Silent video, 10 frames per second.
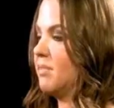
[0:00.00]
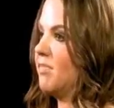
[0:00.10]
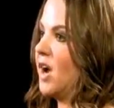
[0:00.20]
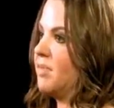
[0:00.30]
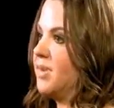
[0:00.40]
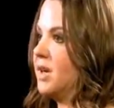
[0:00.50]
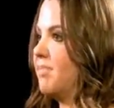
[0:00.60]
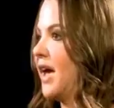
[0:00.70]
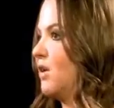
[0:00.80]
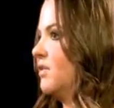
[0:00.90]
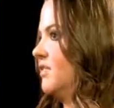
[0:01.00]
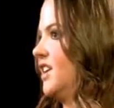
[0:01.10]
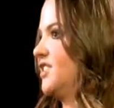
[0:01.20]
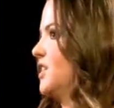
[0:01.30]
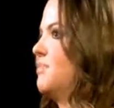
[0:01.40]
It might be about
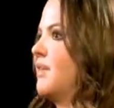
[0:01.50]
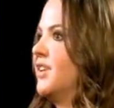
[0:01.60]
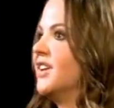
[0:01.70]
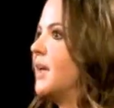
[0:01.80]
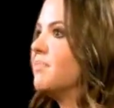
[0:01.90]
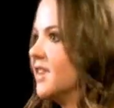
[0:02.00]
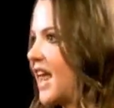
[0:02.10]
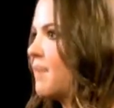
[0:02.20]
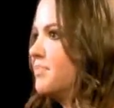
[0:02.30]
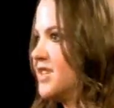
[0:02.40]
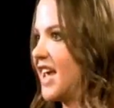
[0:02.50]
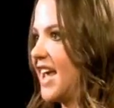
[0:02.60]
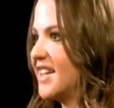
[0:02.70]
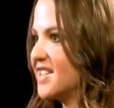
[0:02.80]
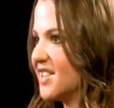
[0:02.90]
letting him have a lap
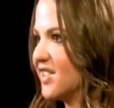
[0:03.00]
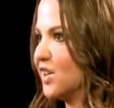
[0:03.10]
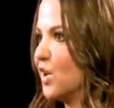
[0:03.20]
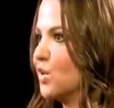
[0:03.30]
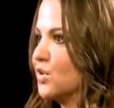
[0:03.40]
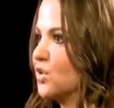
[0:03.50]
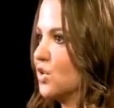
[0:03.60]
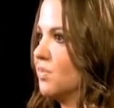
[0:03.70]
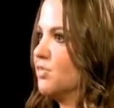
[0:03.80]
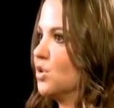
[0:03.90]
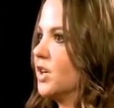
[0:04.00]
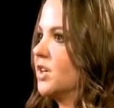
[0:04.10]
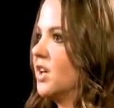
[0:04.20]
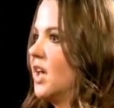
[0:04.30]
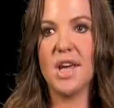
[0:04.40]
dance at the local strip
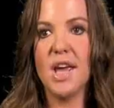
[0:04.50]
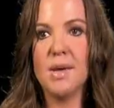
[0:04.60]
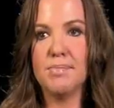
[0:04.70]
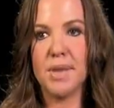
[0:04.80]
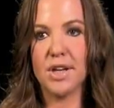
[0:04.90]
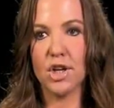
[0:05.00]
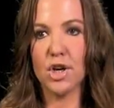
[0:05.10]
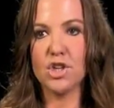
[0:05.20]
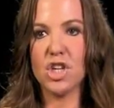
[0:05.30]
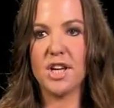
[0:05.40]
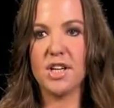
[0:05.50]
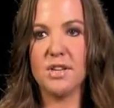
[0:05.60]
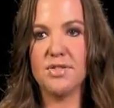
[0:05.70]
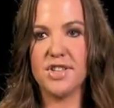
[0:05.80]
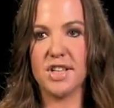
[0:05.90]
joint. But negotiated
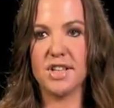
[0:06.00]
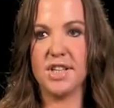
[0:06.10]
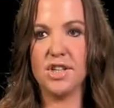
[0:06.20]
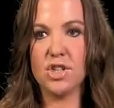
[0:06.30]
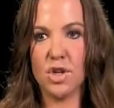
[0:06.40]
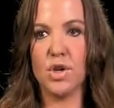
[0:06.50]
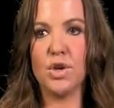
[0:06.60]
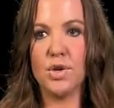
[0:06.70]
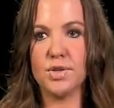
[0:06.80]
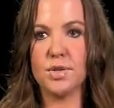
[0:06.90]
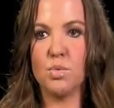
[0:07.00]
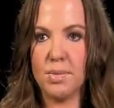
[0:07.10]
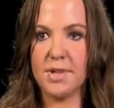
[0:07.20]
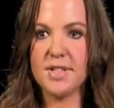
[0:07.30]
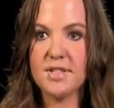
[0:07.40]
infidelity turns
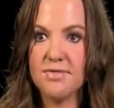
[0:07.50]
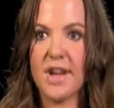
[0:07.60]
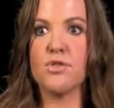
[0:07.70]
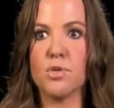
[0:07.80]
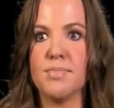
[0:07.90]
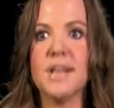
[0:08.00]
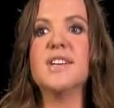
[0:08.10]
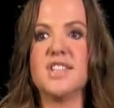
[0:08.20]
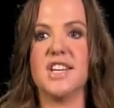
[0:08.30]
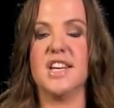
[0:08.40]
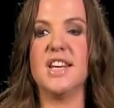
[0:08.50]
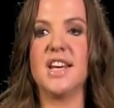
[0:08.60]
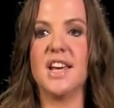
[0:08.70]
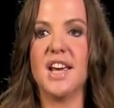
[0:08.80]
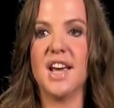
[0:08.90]
women's vulnerability
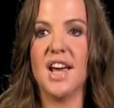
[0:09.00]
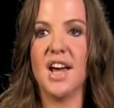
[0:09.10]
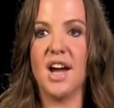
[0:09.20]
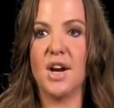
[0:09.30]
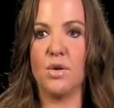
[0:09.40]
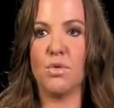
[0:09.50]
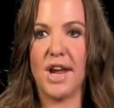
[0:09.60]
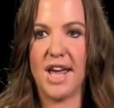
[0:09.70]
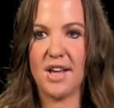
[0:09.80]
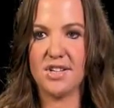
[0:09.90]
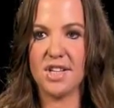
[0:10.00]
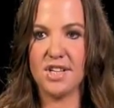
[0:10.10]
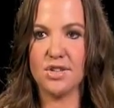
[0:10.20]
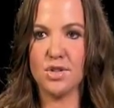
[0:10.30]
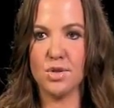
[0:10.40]
around
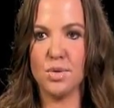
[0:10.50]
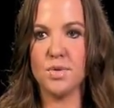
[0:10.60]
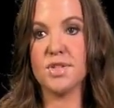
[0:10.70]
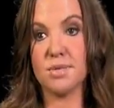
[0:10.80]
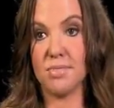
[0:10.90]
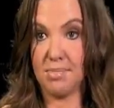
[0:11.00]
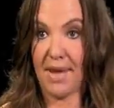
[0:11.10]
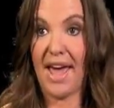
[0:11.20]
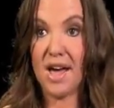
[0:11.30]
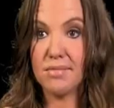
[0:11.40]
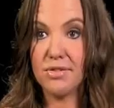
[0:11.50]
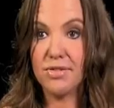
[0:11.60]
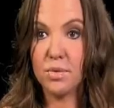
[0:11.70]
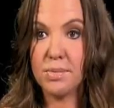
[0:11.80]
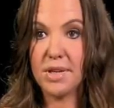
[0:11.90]
into some
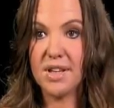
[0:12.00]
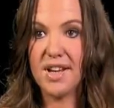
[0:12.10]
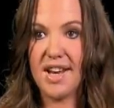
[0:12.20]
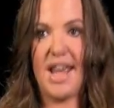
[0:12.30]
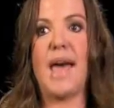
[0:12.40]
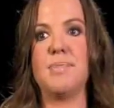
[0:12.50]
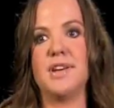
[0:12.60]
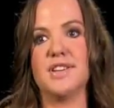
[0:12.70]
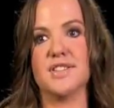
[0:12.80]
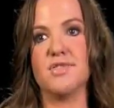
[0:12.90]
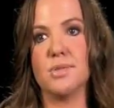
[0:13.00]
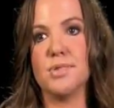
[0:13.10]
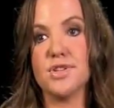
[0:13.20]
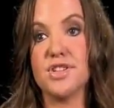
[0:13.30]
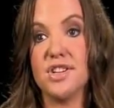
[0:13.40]
empowerment for women and happiness for the
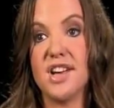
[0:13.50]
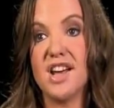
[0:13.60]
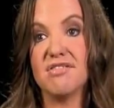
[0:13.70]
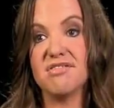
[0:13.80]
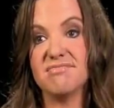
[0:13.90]
person you love.